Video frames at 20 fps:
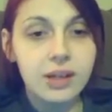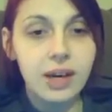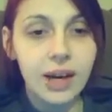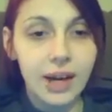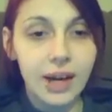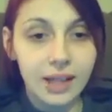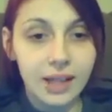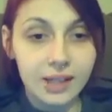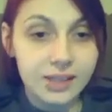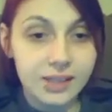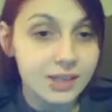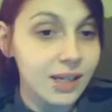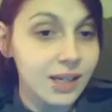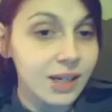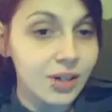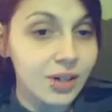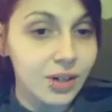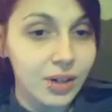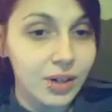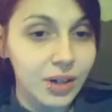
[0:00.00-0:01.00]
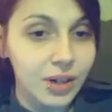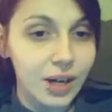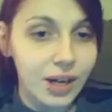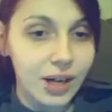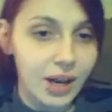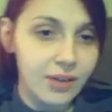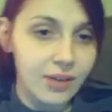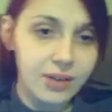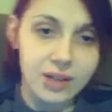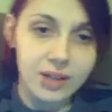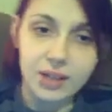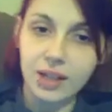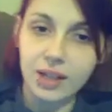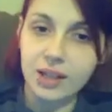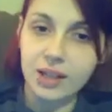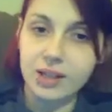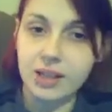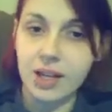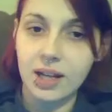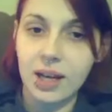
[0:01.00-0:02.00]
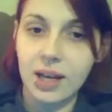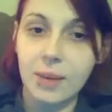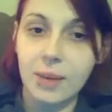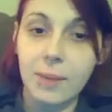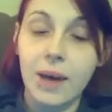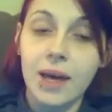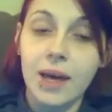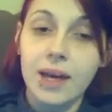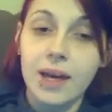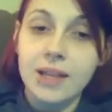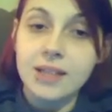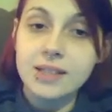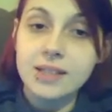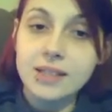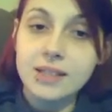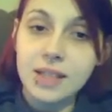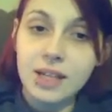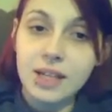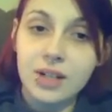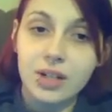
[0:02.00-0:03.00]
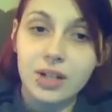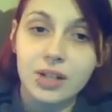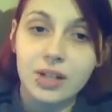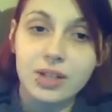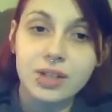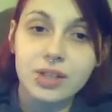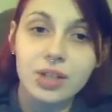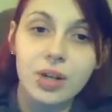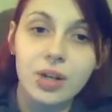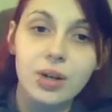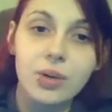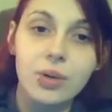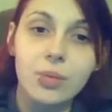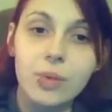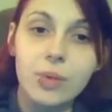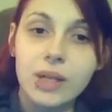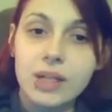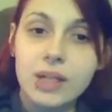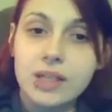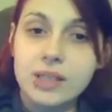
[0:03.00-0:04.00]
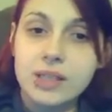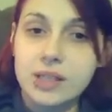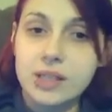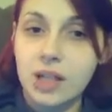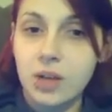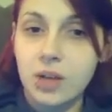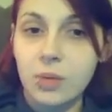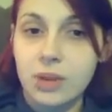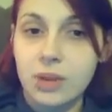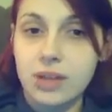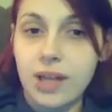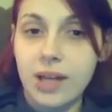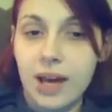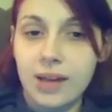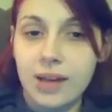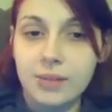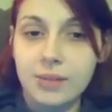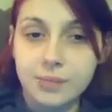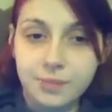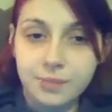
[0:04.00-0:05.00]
Alexander, and I really liked the name Xander, so we stuck with that.